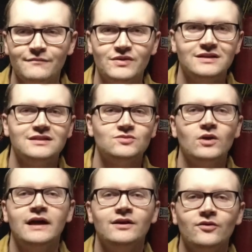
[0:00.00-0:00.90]
because it's
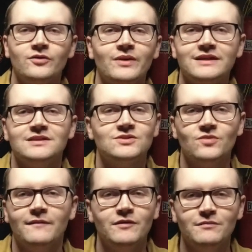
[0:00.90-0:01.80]
what I know the best, and it's
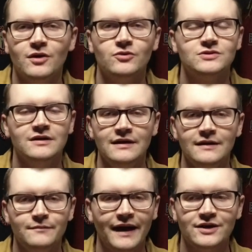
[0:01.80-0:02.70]
what I'm the most
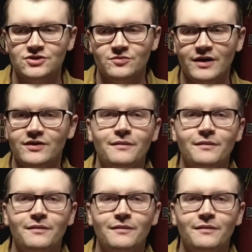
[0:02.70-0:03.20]
passionate about.